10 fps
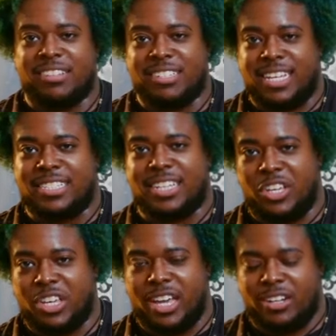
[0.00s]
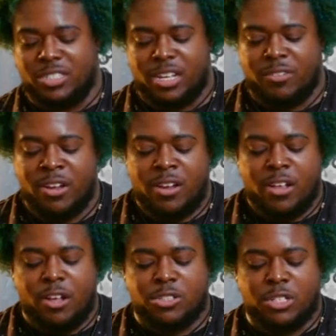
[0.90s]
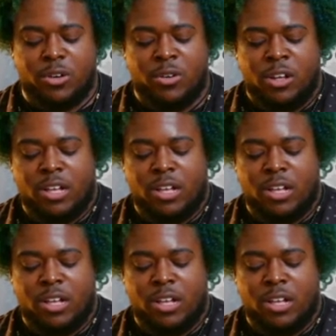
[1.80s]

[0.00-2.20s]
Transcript: because that's how you cut yourself. Also,